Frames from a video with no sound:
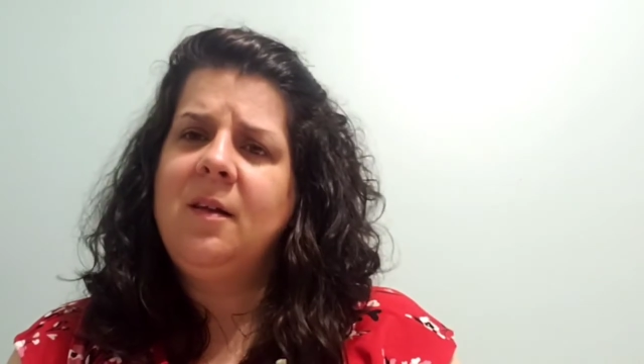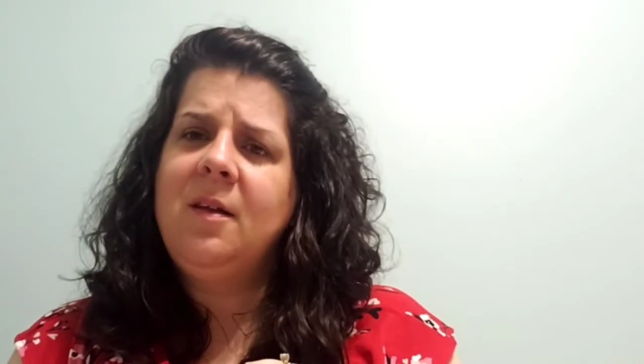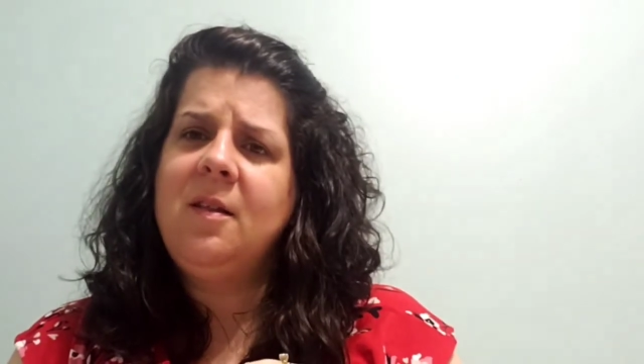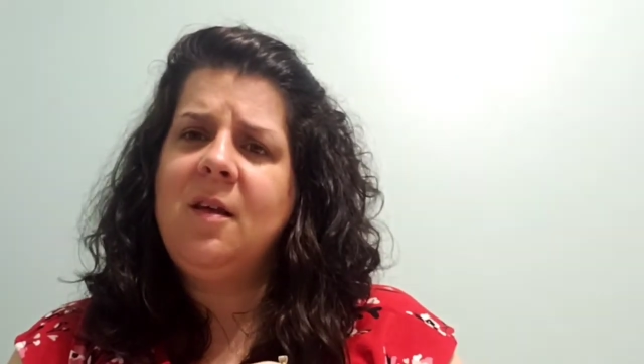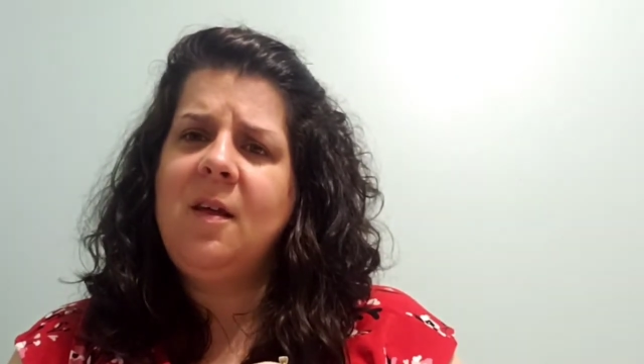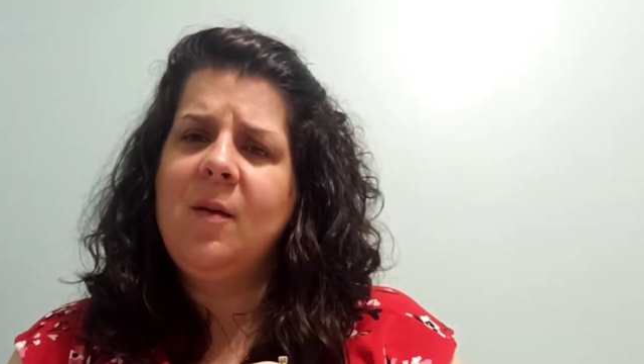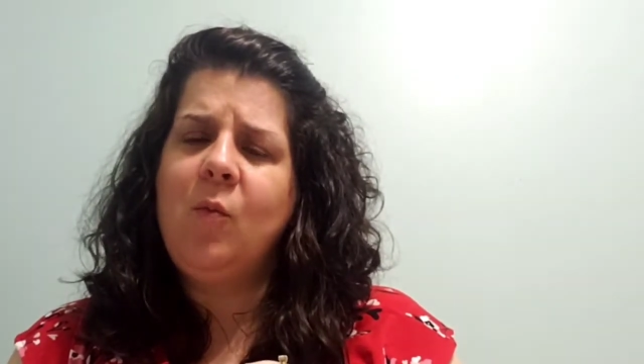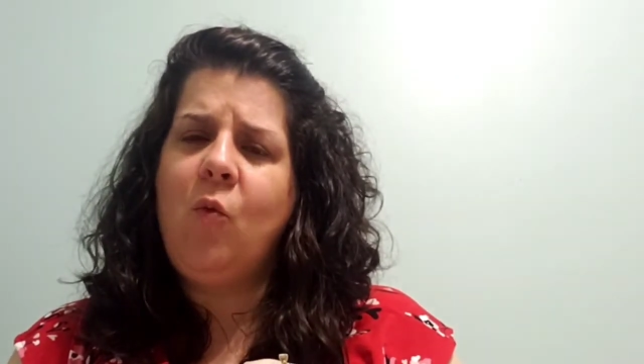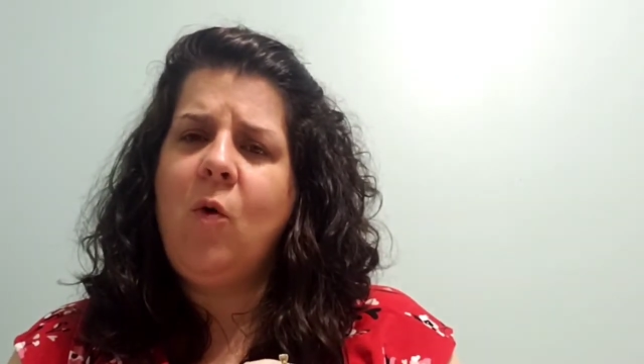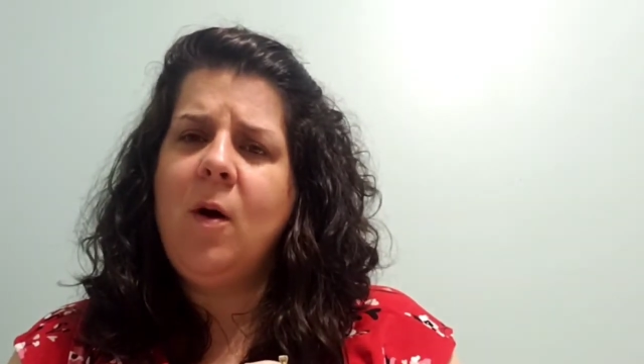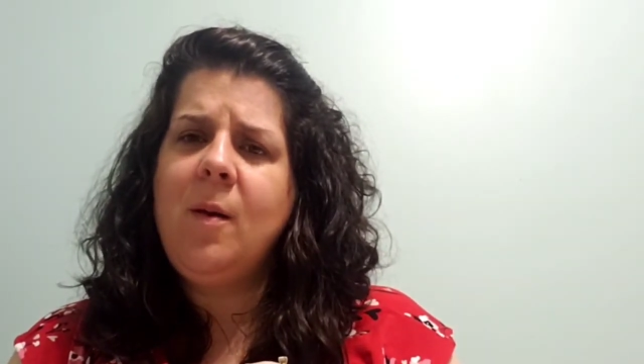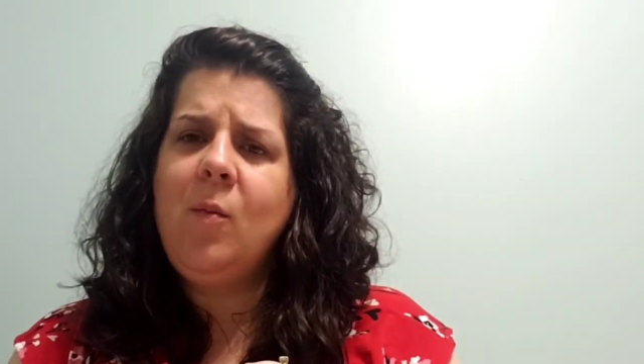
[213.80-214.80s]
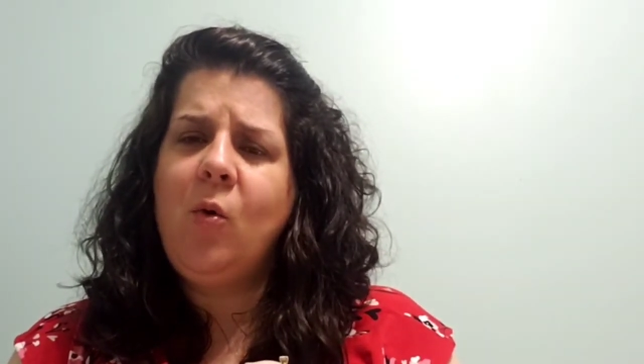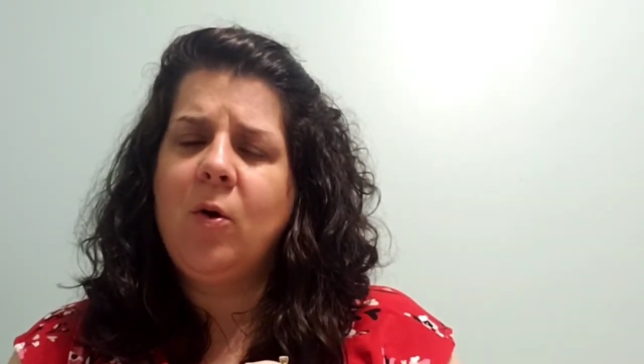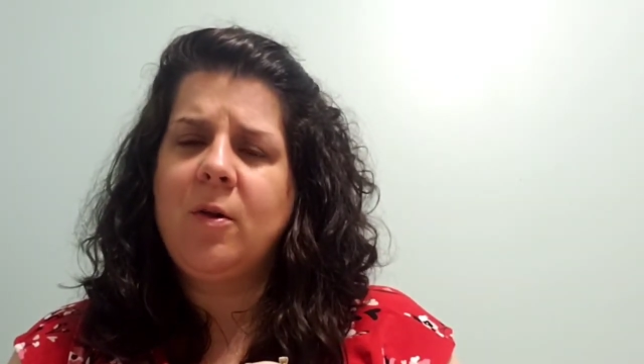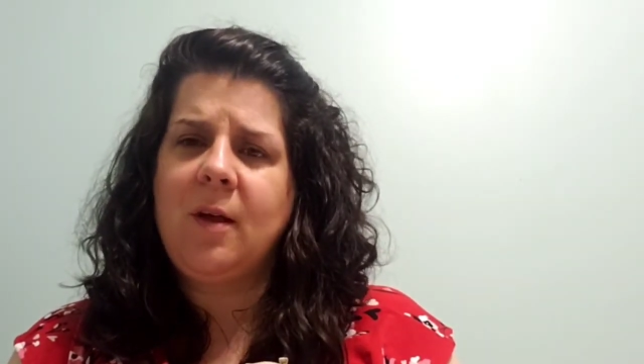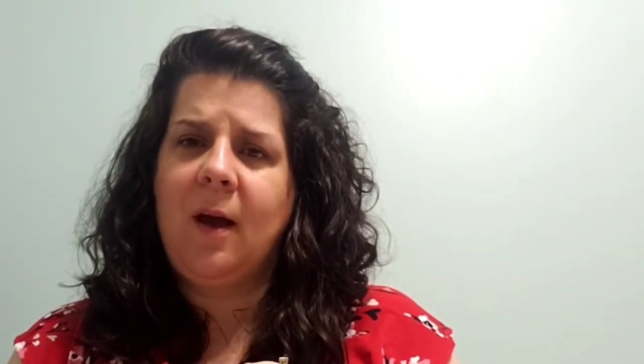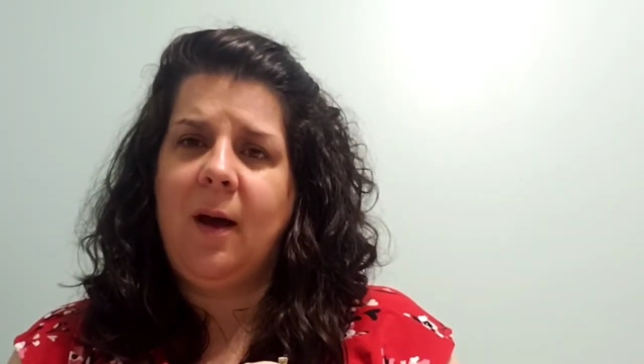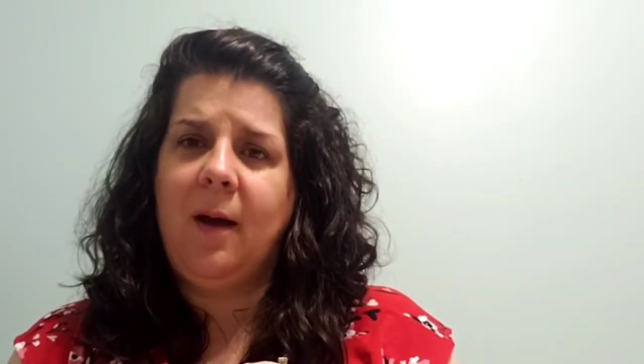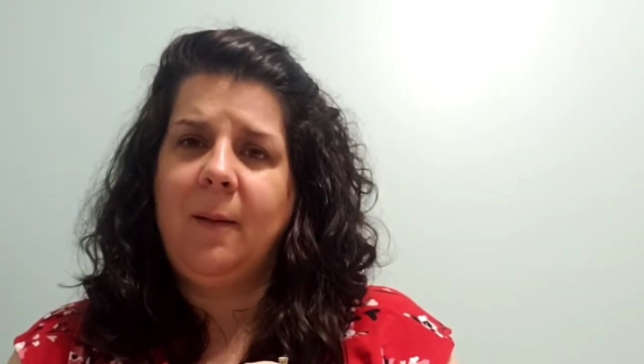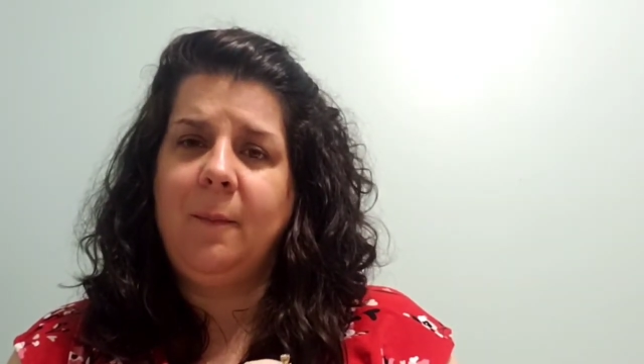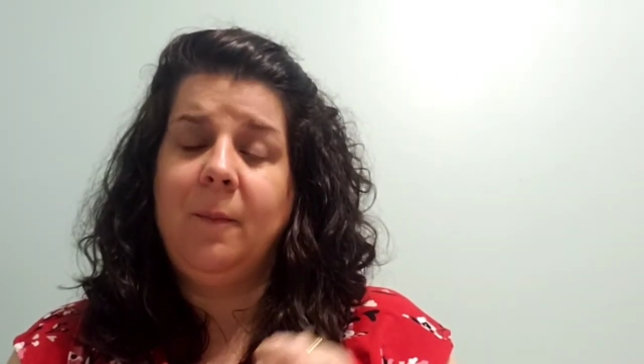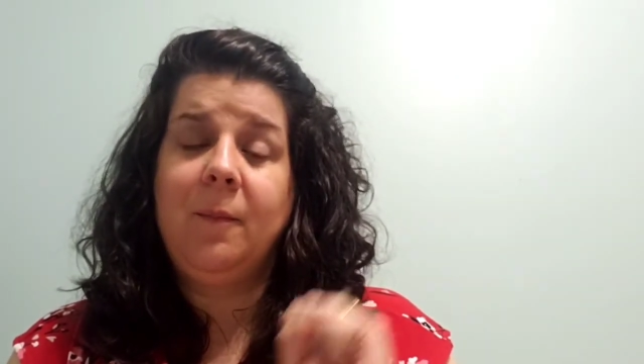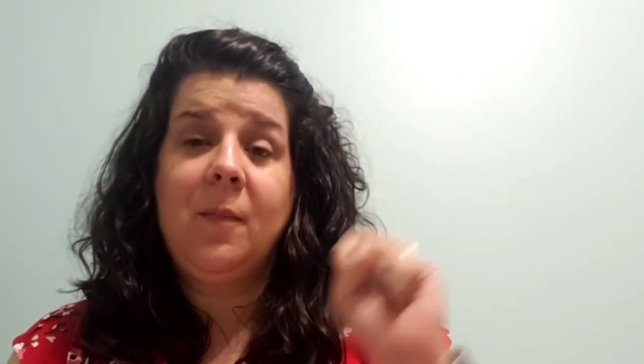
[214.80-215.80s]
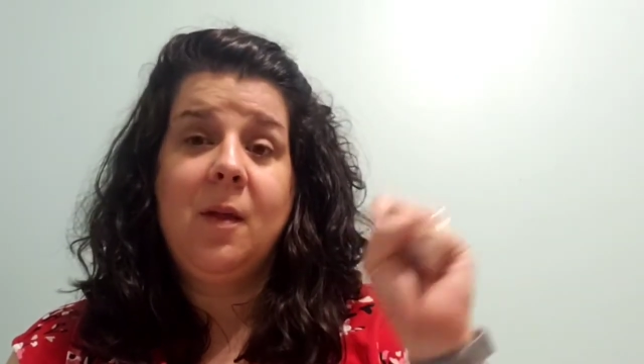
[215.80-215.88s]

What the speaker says: Let's say them one more time.